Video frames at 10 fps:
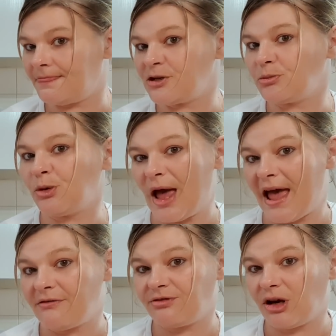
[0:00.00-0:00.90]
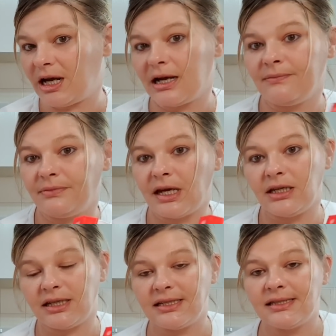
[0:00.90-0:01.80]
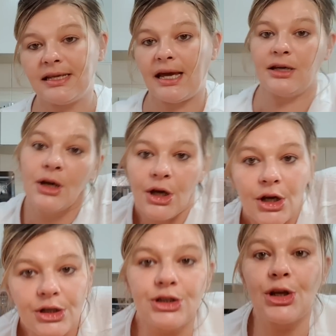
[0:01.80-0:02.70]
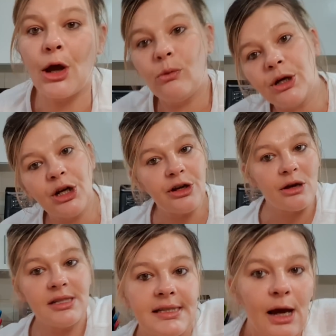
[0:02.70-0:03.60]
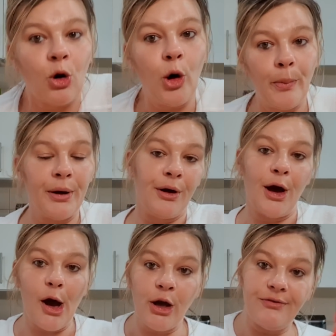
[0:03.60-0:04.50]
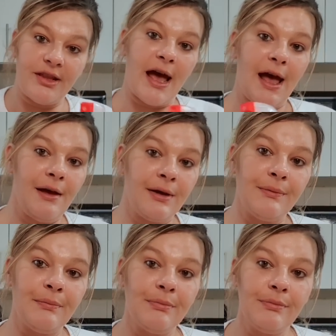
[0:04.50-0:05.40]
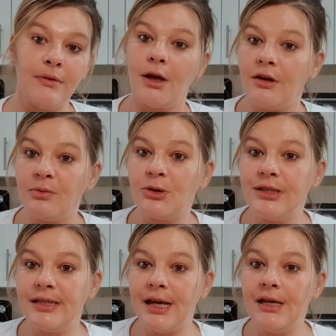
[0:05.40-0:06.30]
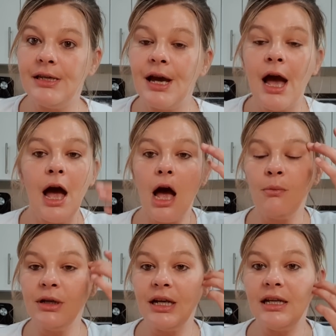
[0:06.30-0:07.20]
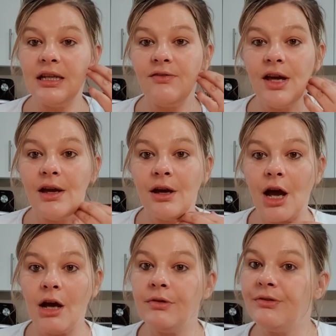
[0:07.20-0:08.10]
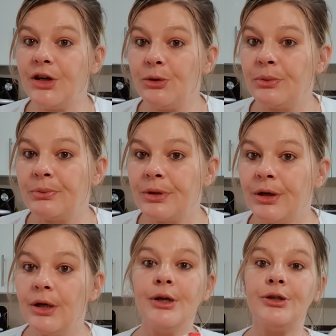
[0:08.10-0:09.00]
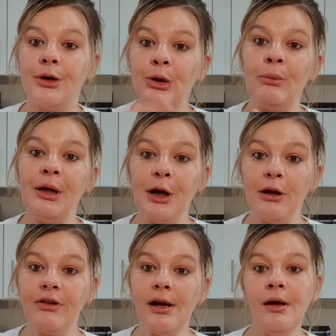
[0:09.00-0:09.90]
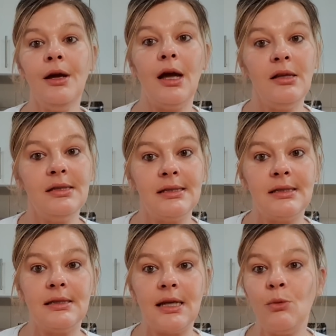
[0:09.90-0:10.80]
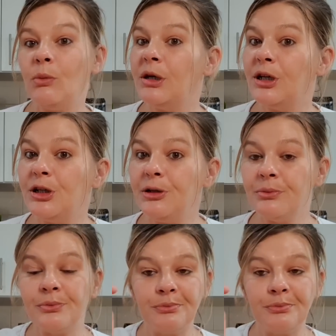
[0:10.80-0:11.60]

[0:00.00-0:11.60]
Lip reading: the double air fryer that you can see. So we're going to go and set up over there, over by the sink, and we're going to give it a review. So come on over and see what we're going to do.